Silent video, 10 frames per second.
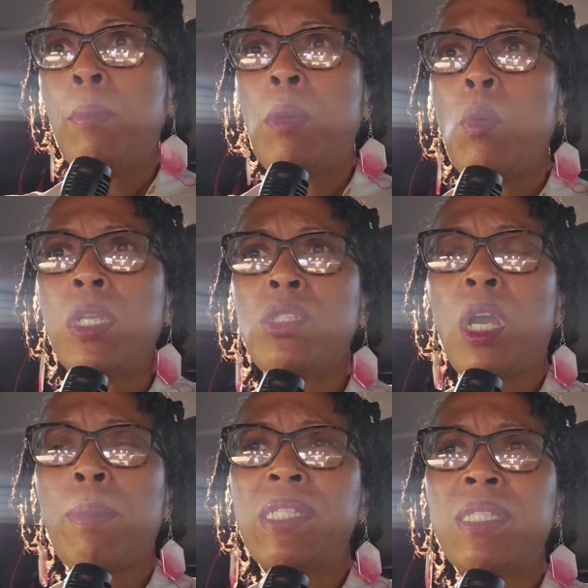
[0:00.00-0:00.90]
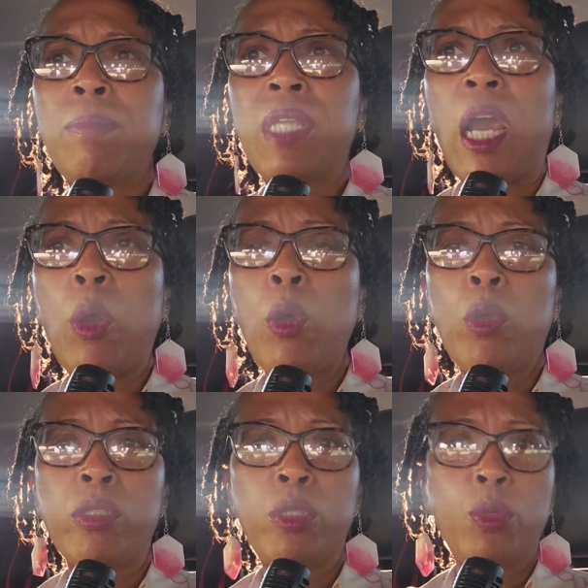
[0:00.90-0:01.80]
But I want to talk about something I
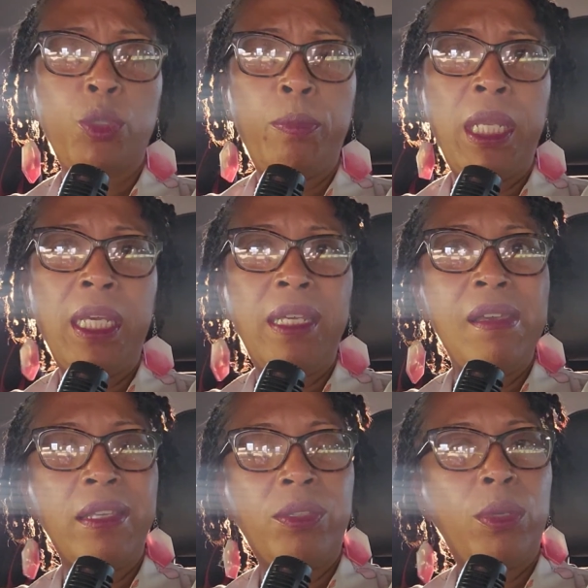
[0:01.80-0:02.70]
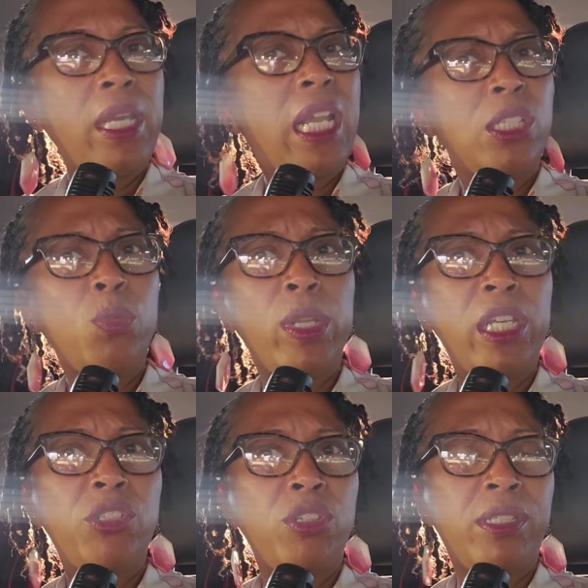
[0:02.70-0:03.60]
heard on social media yesterday and I just want
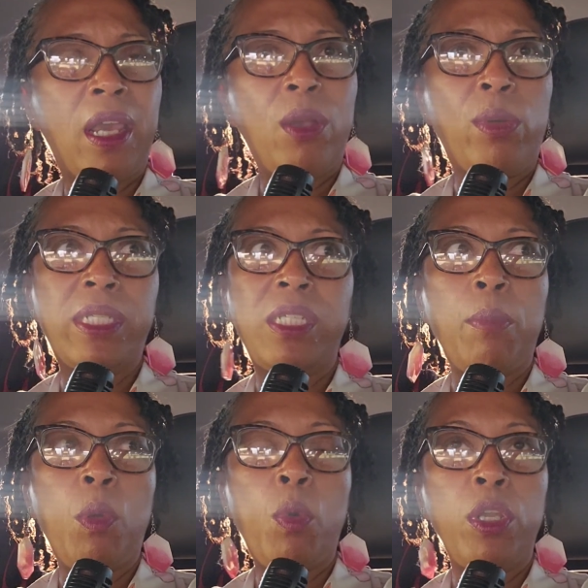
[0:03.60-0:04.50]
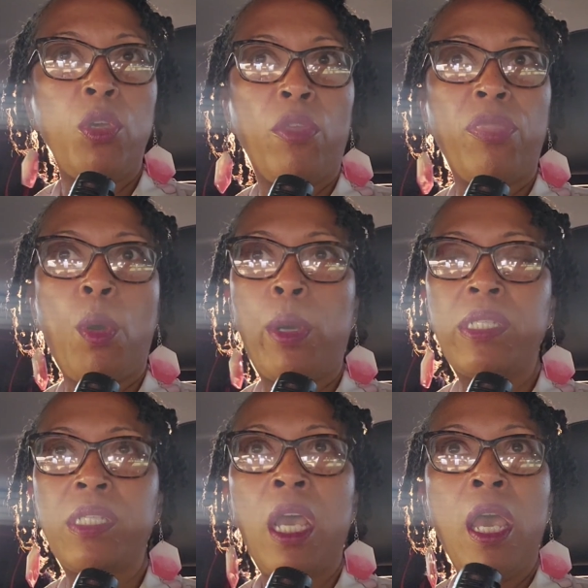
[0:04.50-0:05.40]
to get your take on it. Tell me, what are your
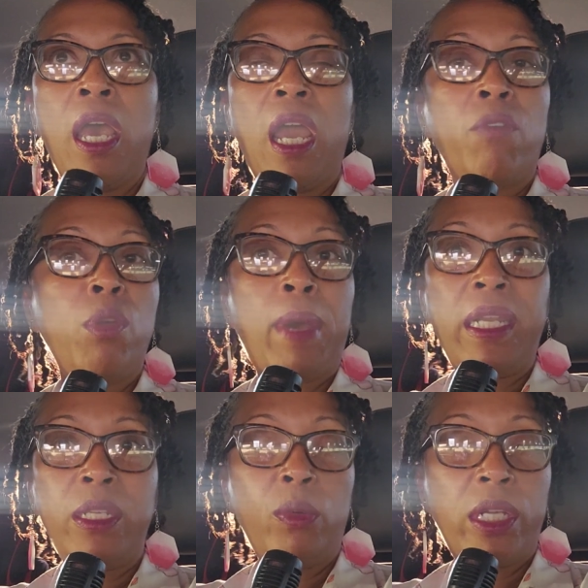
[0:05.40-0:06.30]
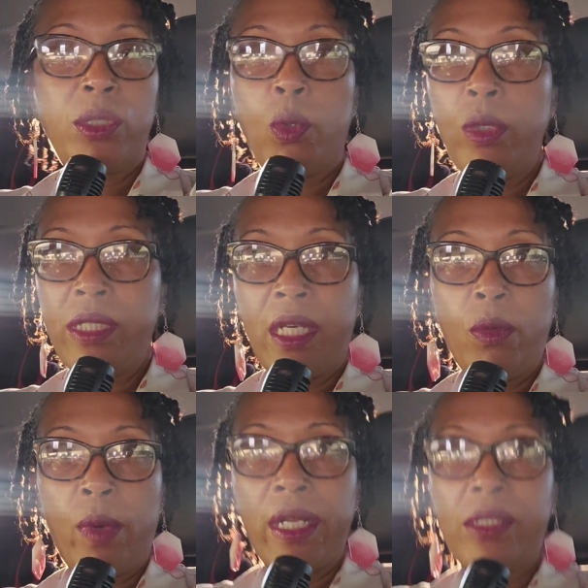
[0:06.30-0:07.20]
thoughts? Everybody know that school is
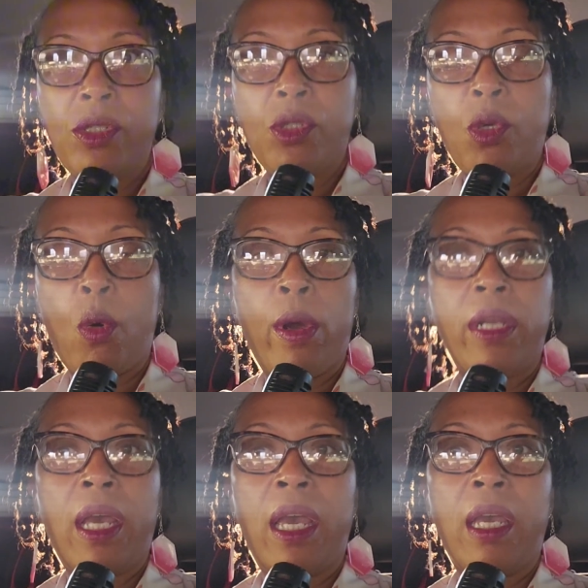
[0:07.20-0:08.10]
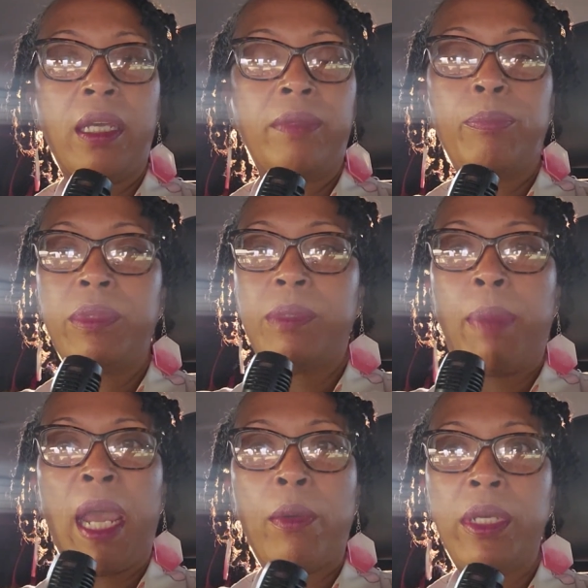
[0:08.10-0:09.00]
getting ready to start and
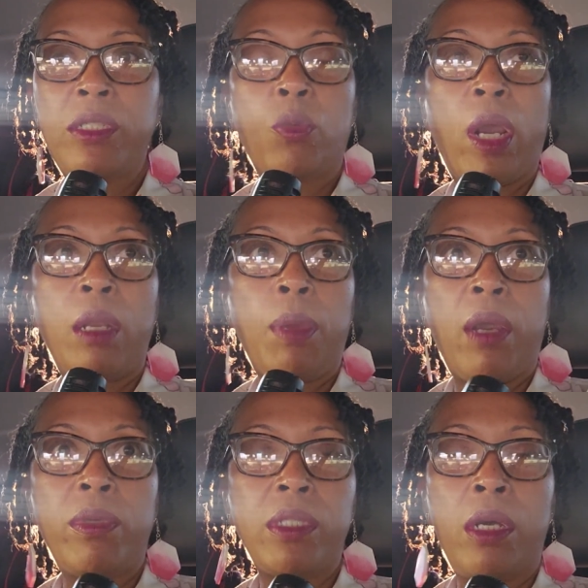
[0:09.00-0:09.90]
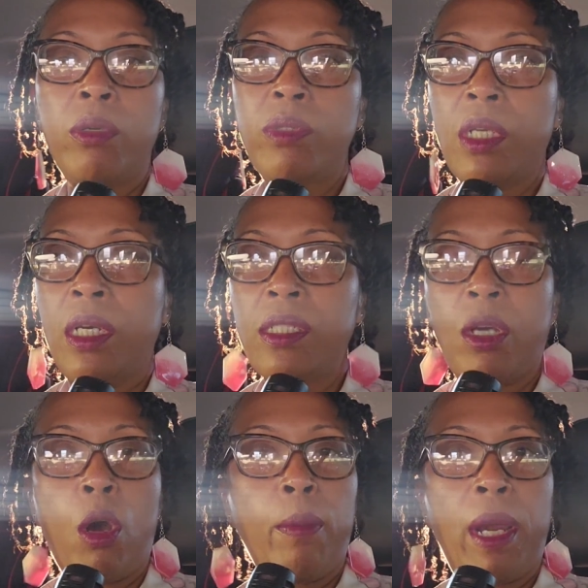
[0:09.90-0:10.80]
parents, grandparents, uncles, aunts,
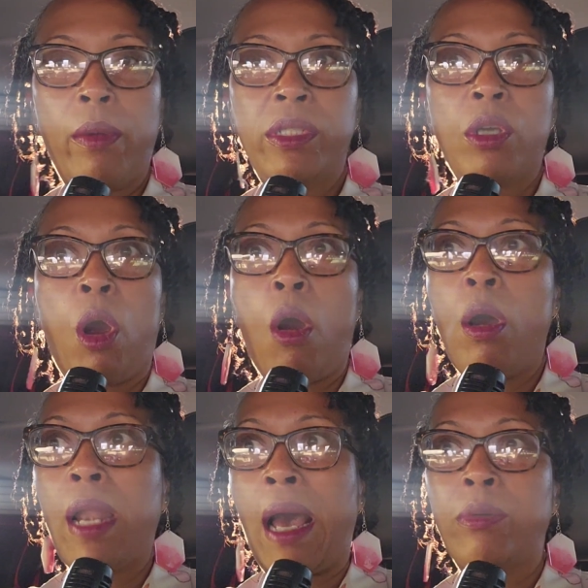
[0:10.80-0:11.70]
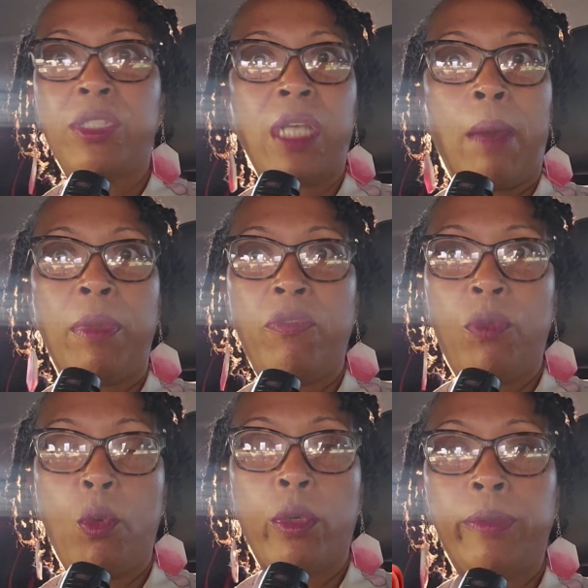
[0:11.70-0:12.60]
godparents are all out shopping
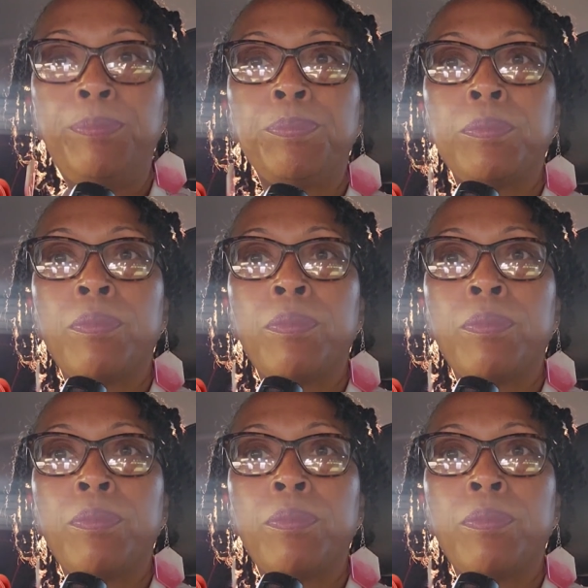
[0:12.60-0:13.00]
for